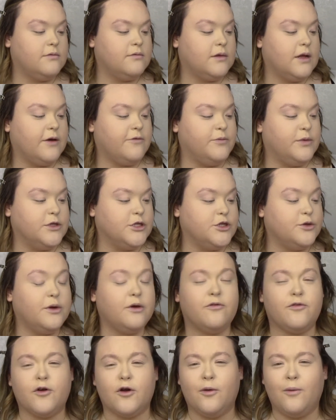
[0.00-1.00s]
have been
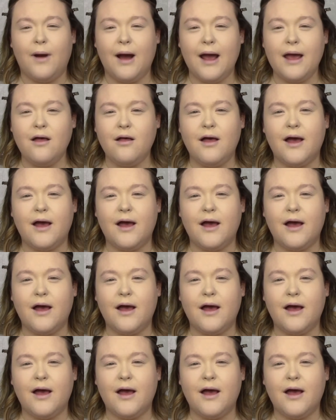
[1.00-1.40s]
doing for a while.